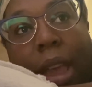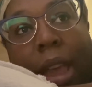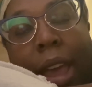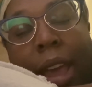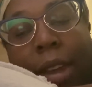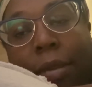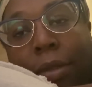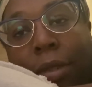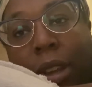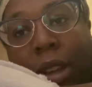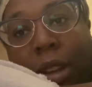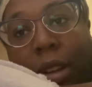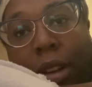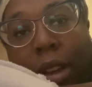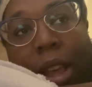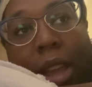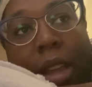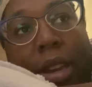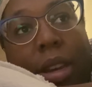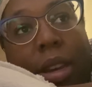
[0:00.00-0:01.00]
Advair
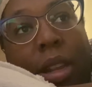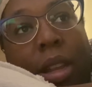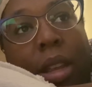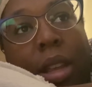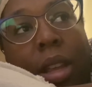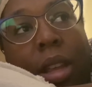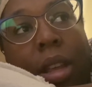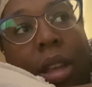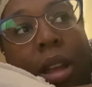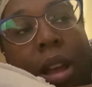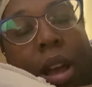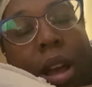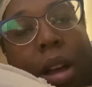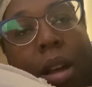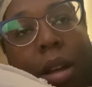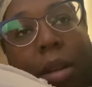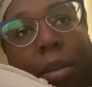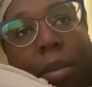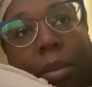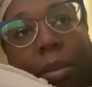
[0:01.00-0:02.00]
and
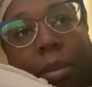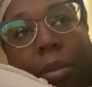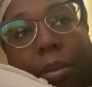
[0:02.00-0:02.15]
um,